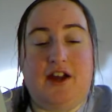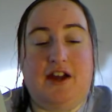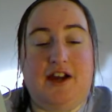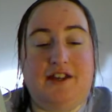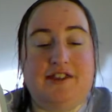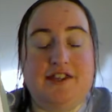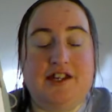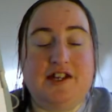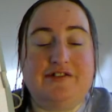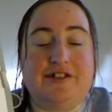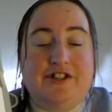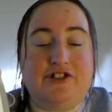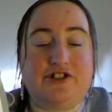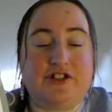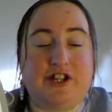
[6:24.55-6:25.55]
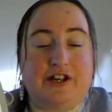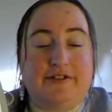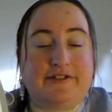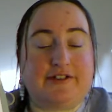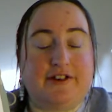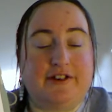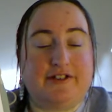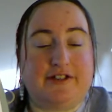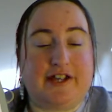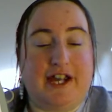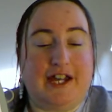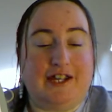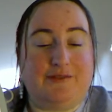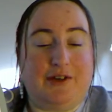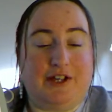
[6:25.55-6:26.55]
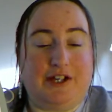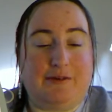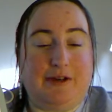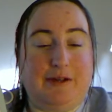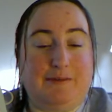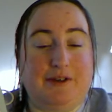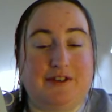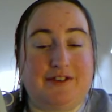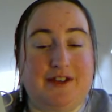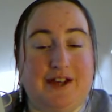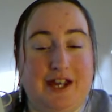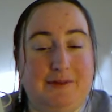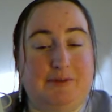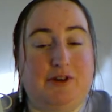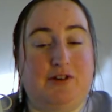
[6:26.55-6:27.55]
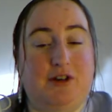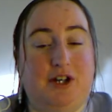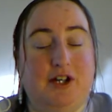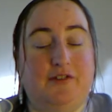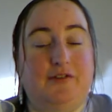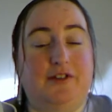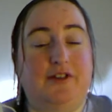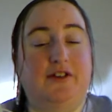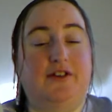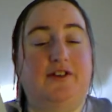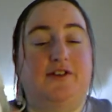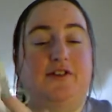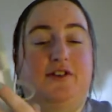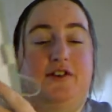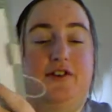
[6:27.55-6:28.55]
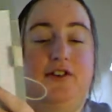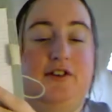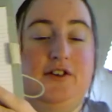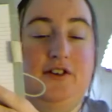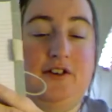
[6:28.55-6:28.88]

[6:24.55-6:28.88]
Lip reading: I think eventually I was going to cave anyway because I am a crafter, so,